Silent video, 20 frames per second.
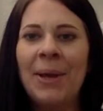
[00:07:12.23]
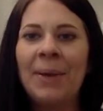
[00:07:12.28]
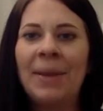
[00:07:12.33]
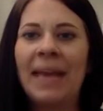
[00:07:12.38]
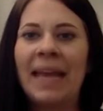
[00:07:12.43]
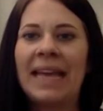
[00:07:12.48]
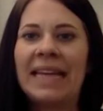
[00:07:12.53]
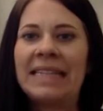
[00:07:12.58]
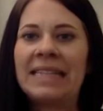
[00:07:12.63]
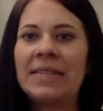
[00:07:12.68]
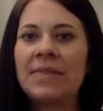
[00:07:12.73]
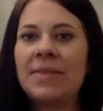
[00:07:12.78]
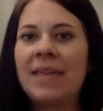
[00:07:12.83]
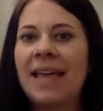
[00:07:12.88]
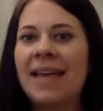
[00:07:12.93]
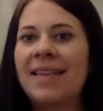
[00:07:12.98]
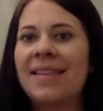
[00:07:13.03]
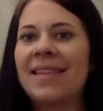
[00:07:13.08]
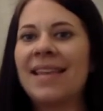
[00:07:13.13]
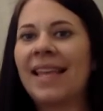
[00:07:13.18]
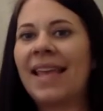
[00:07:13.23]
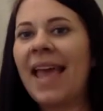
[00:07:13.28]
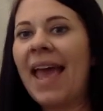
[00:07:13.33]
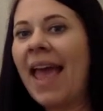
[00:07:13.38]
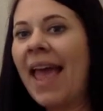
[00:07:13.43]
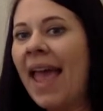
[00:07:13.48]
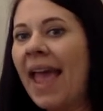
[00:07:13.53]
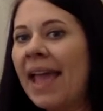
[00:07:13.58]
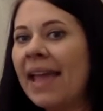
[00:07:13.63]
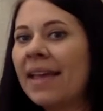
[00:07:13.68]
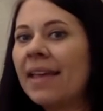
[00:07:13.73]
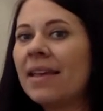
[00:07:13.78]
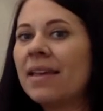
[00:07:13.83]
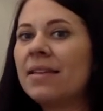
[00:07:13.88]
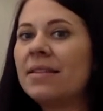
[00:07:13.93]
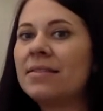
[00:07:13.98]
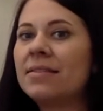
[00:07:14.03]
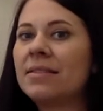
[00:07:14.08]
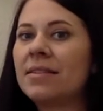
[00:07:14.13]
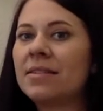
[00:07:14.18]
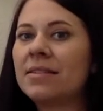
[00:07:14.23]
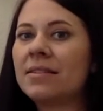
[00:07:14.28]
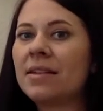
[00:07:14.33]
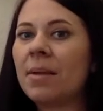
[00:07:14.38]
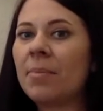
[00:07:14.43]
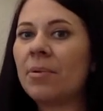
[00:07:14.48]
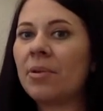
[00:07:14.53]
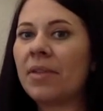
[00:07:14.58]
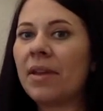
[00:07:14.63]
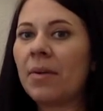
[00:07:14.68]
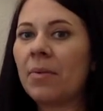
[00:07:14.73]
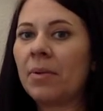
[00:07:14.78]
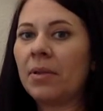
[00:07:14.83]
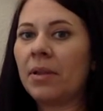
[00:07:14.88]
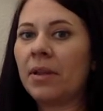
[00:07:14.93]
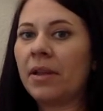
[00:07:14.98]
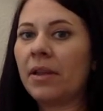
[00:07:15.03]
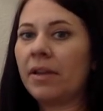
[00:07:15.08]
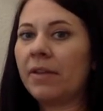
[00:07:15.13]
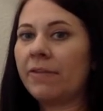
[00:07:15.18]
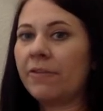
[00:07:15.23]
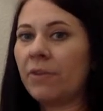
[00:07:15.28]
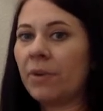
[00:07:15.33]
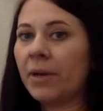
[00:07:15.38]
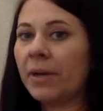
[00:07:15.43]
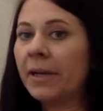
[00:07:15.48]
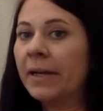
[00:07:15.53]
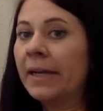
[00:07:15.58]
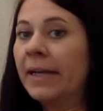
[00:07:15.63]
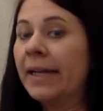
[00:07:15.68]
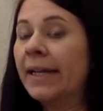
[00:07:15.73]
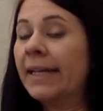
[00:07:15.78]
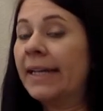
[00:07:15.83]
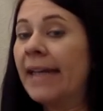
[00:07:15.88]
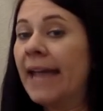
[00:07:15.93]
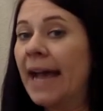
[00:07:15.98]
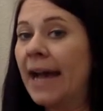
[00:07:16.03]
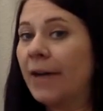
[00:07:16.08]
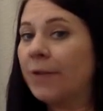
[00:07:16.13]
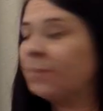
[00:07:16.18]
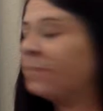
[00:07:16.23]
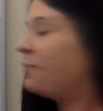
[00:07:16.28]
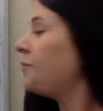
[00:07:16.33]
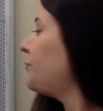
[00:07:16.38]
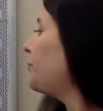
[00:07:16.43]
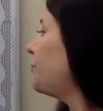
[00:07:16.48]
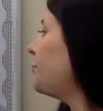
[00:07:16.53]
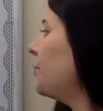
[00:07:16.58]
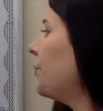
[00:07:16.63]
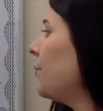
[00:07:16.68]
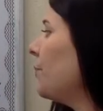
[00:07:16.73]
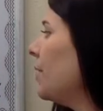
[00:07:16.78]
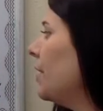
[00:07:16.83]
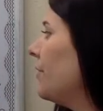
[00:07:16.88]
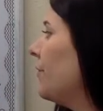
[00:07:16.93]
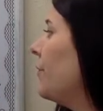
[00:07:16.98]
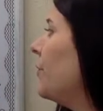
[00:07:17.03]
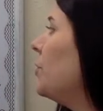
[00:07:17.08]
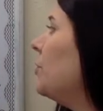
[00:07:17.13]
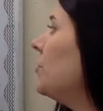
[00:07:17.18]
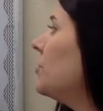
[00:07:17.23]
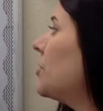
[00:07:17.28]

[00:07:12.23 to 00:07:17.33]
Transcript: Okay, so that the K is this number that we're looking for. Now, if you